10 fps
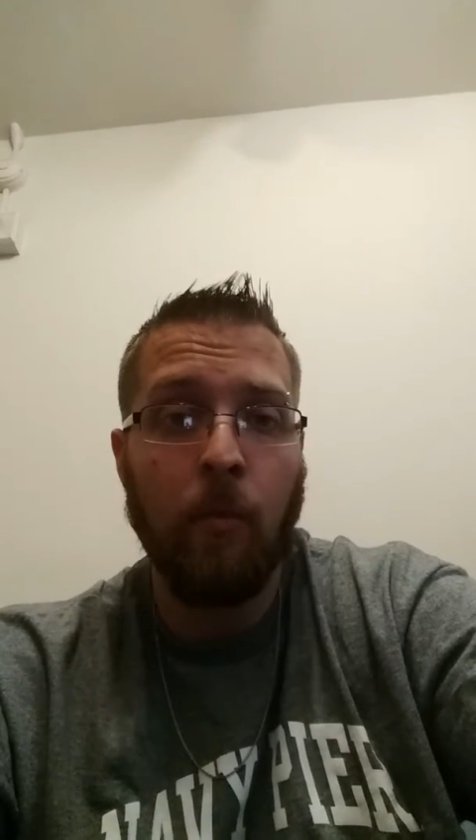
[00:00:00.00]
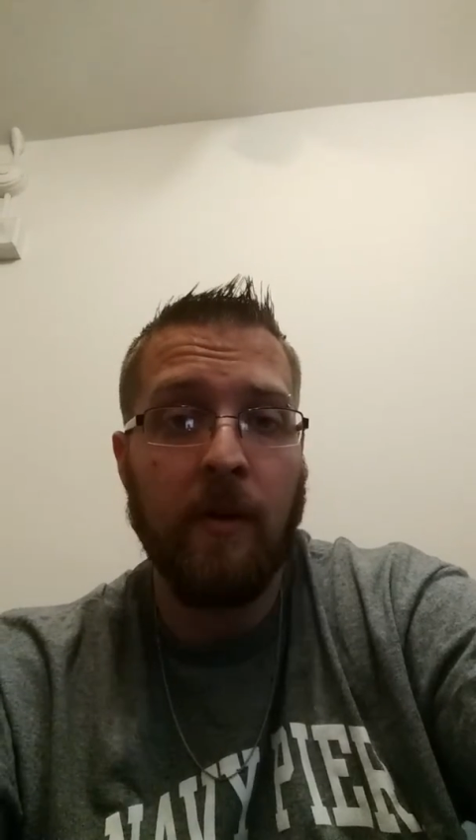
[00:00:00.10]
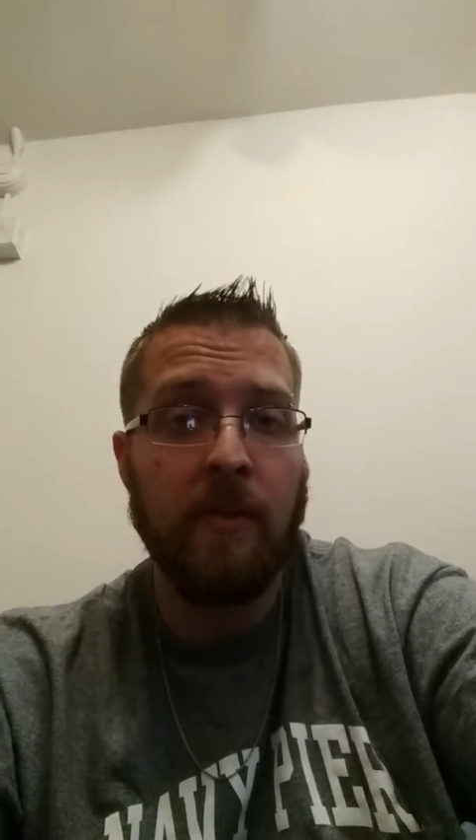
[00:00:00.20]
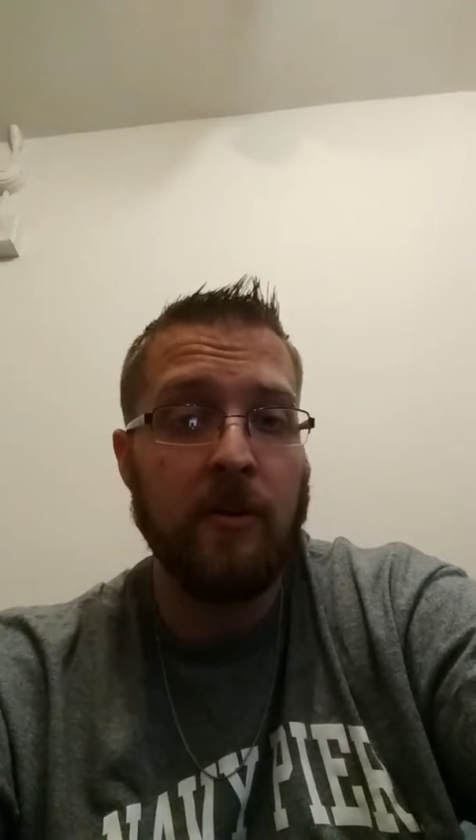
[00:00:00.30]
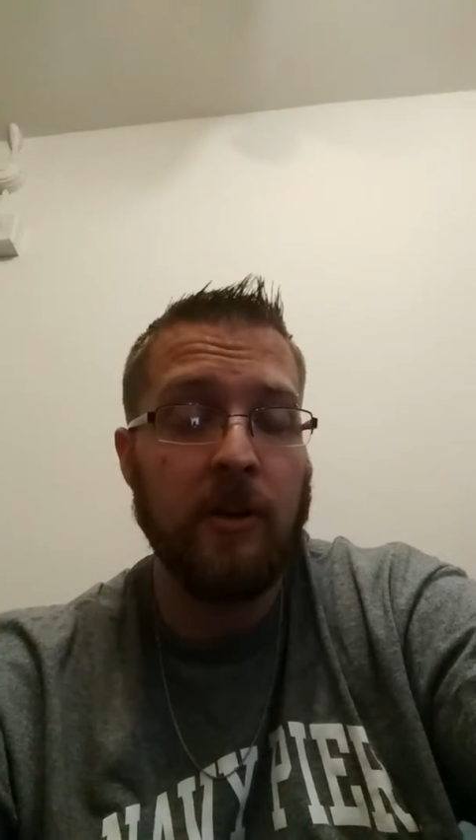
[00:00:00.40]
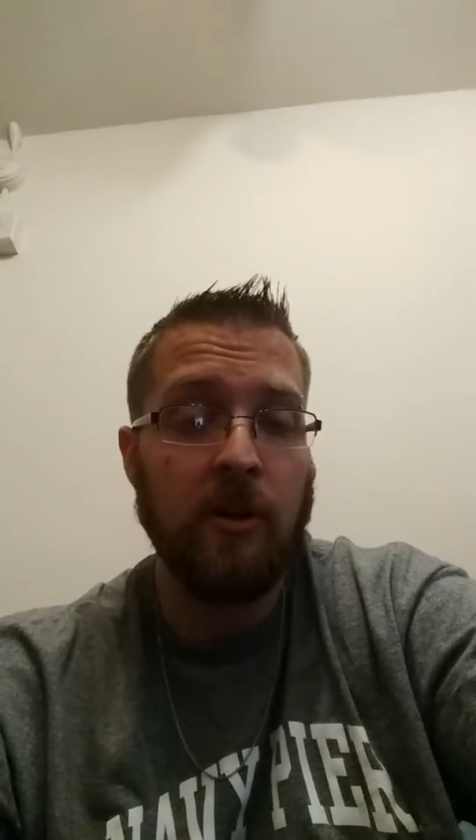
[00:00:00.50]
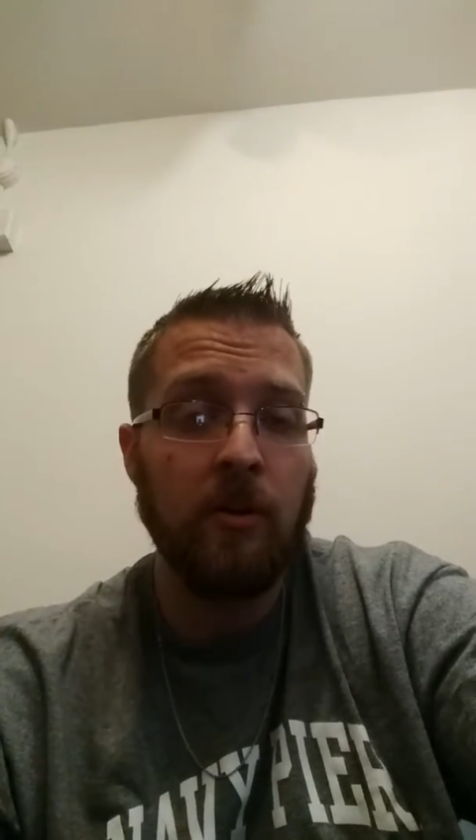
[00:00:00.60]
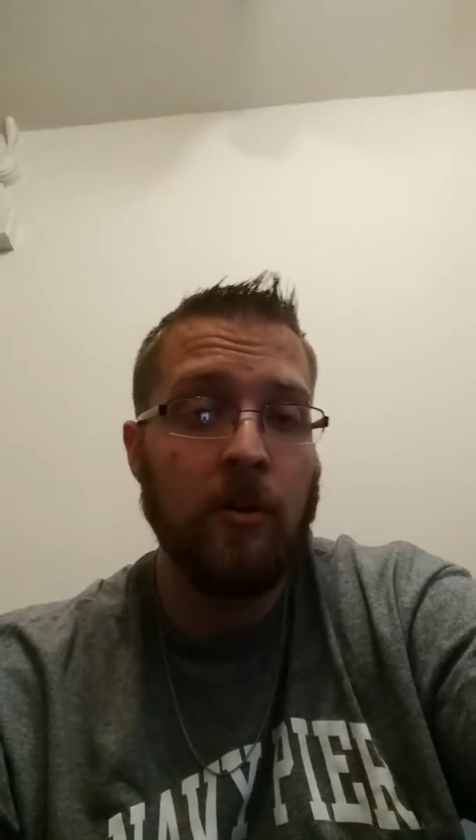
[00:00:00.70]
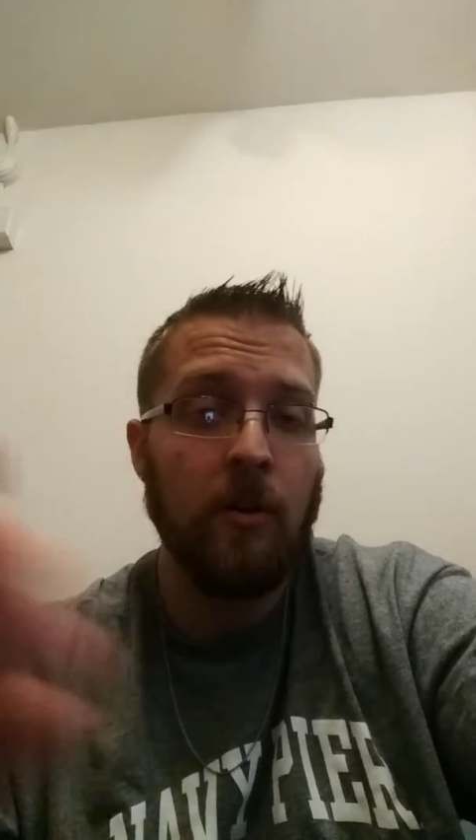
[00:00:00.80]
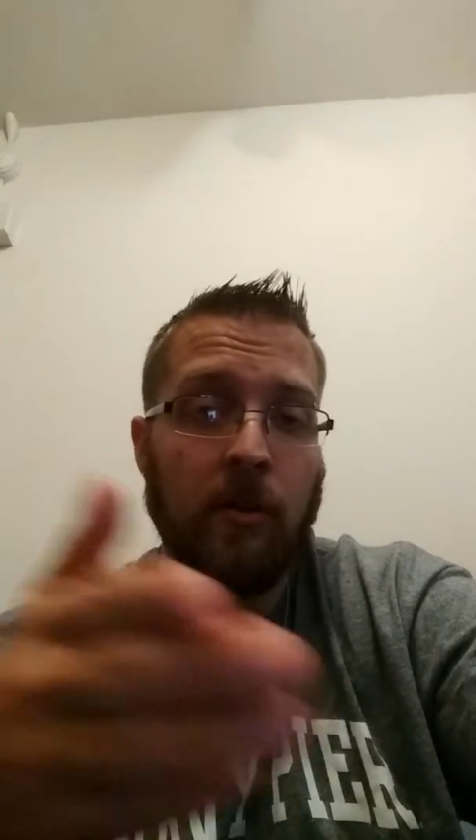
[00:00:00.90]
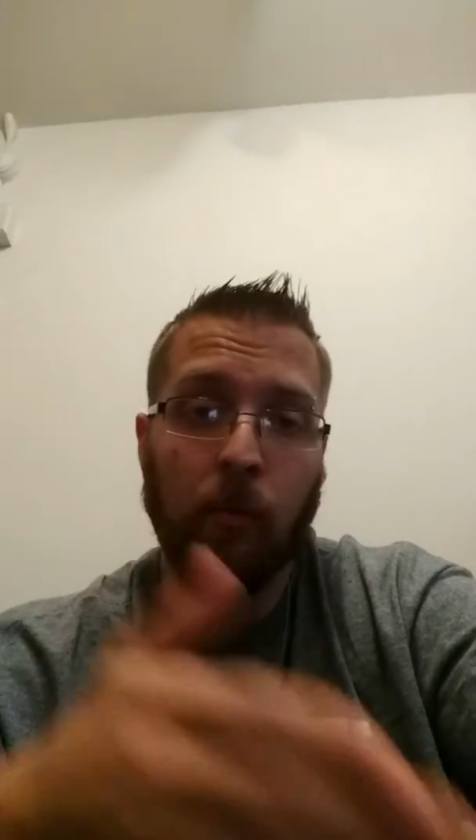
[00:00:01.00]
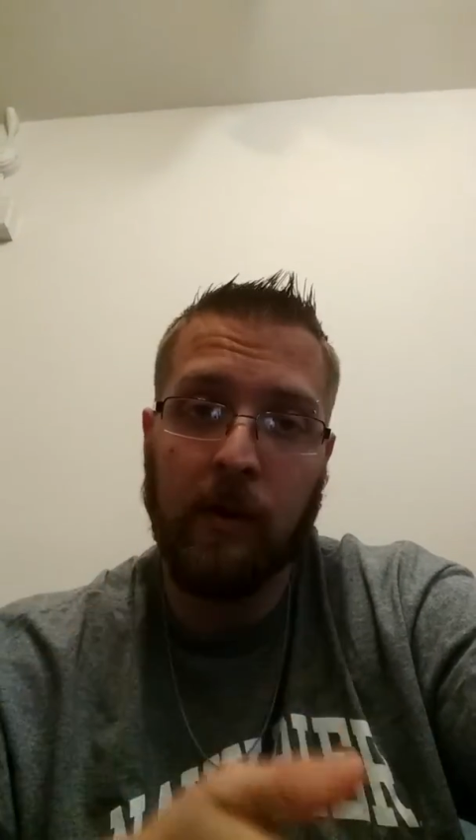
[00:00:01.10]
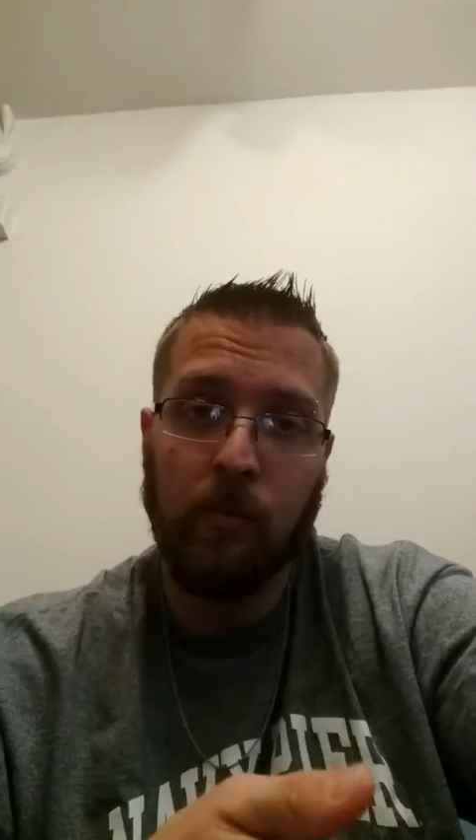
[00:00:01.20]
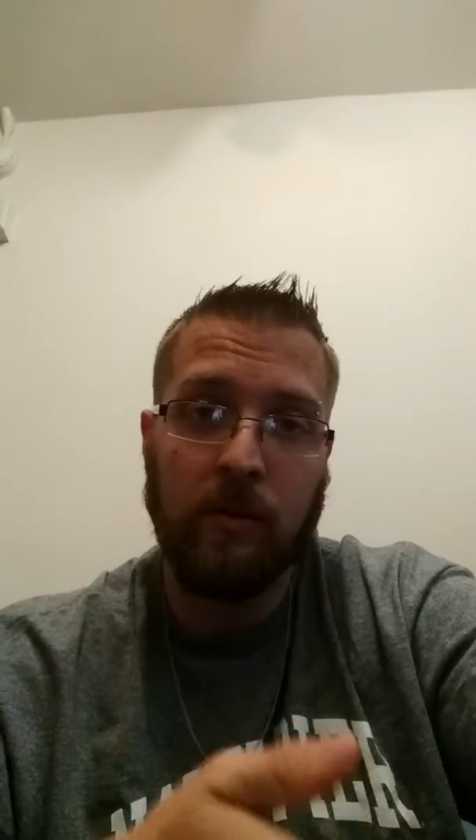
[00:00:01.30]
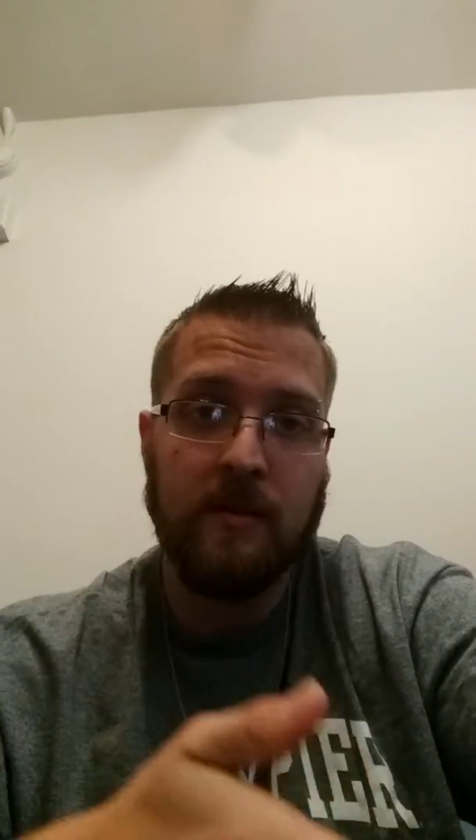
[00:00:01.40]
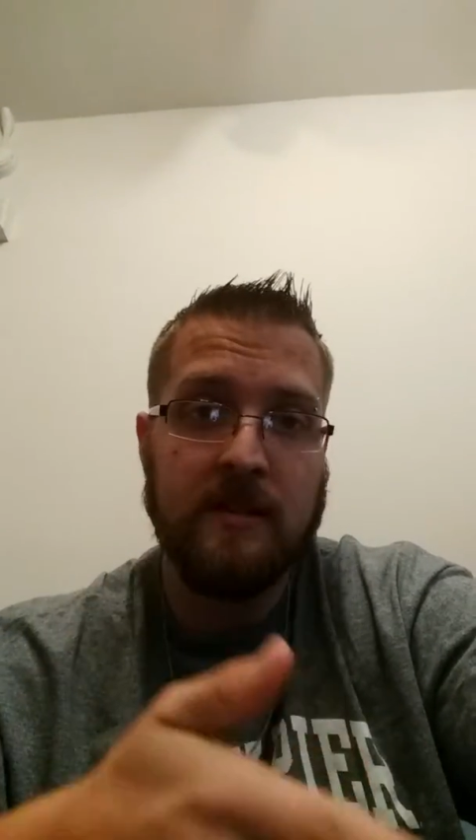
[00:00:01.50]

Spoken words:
whether you're the windward